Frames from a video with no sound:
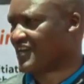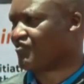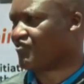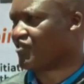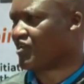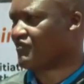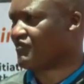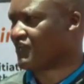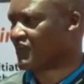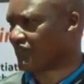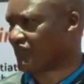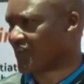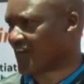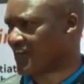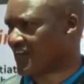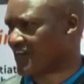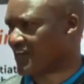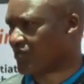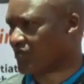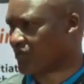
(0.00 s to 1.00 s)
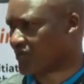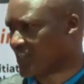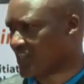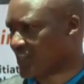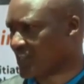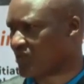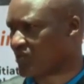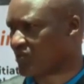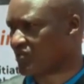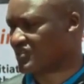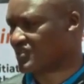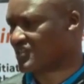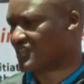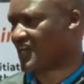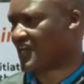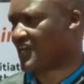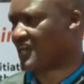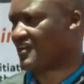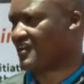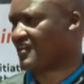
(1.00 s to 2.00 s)
revolving fund within
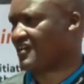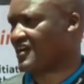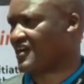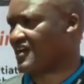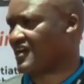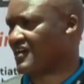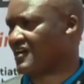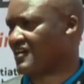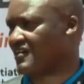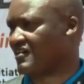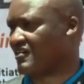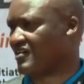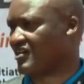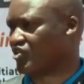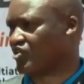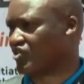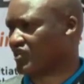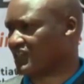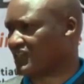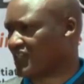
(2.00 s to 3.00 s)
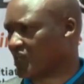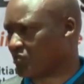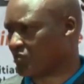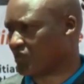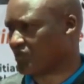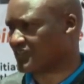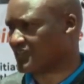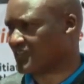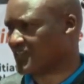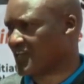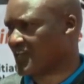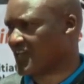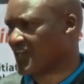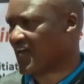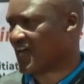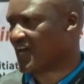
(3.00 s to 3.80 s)
those tables.